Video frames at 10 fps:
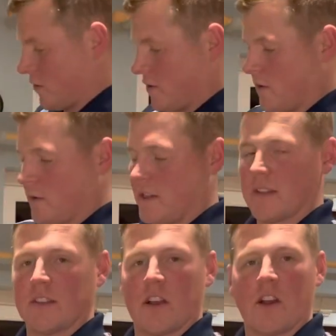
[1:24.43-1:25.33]
So
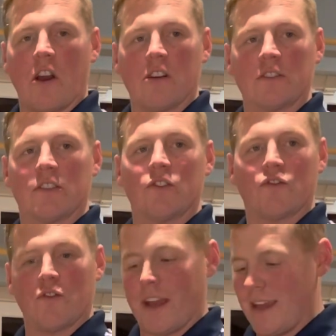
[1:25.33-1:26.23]
this is your
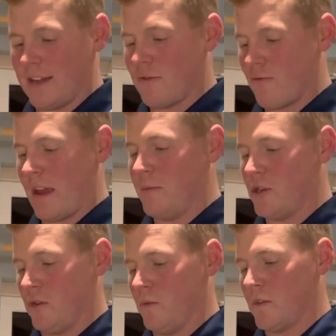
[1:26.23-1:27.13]
concentrated grape
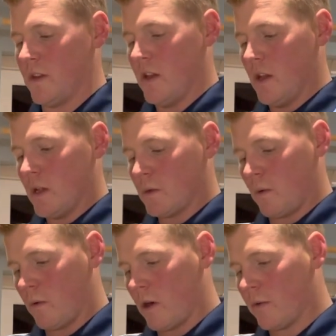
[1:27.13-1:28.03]
juice. So
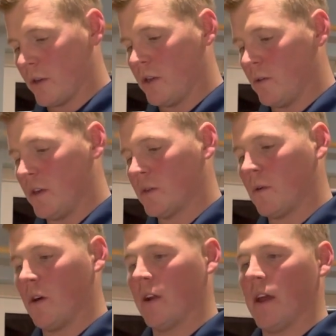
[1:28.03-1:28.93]
what we're going to do is
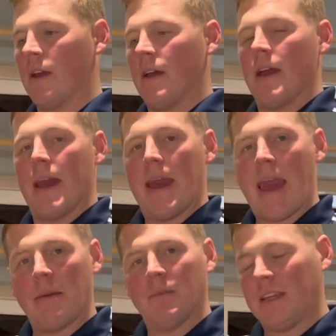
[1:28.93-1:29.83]
we're going to
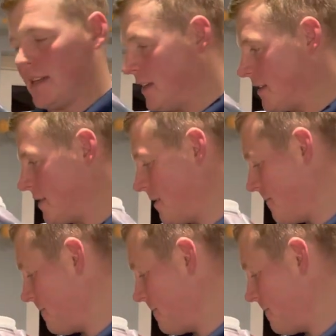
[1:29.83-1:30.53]
empty this